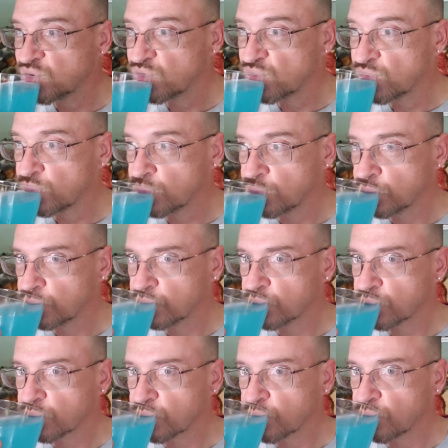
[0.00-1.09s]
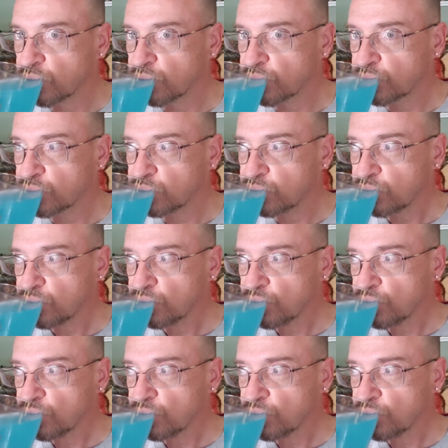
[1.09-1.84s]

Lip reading: No one is speaking in this clip.